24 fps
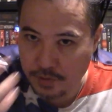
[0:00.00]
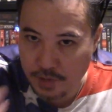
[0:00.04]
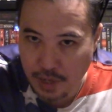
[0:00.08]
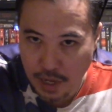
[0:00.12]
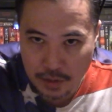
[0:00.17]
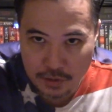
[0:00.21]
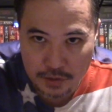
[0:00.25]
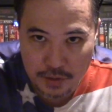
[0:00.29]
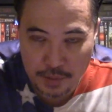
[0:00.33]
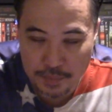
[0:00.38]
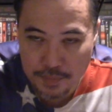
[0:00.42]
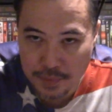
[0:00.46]

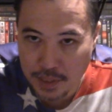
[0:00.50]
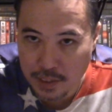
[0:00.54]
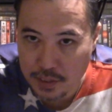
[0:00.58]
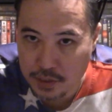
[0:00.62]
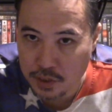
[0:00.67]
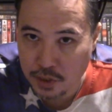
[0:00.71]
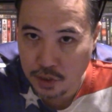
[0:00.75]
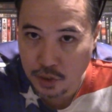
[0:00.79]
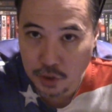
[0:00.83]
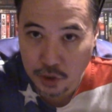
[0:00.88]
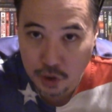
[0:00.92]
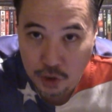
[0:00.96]
some
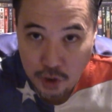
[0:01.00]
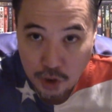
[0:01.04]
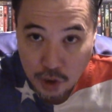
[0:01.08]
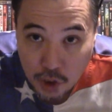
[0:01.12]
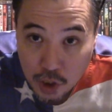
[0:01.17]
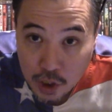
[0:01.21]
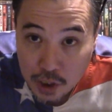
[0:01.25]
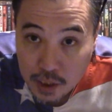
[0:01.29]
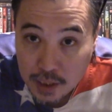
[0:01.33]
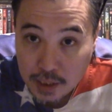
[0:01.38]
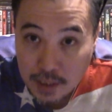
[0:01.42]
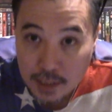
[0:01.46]
things
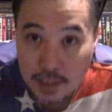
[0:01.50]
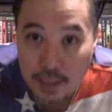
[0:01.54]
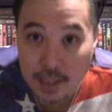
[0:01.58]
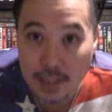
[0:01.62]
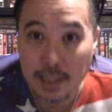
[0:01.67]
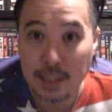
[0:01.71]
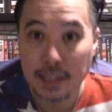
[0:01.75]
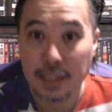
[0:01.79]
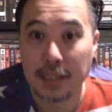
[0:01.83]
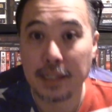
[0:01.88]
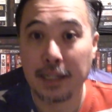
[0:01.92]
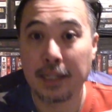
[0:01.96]
look.
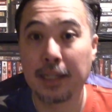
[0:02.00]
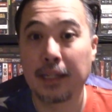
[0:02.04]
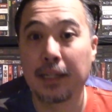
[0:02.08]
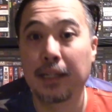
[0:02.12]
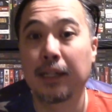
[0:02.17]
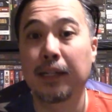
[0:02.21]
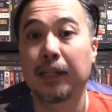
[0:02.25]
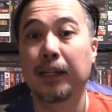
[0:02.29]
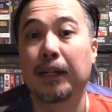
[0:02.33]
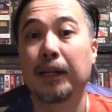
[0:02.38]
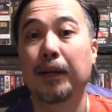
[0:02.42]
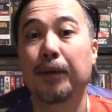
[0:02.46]

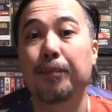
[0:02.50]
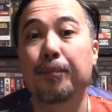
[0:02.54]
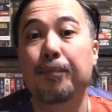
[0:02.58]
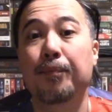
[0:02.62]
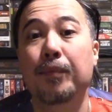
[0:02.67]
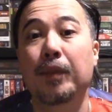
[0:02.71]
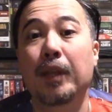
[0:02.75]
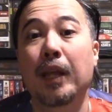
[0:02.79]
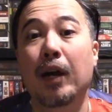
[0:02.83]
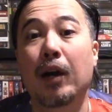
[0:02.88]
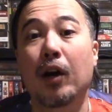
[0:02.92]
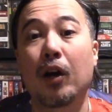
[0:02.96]
Now,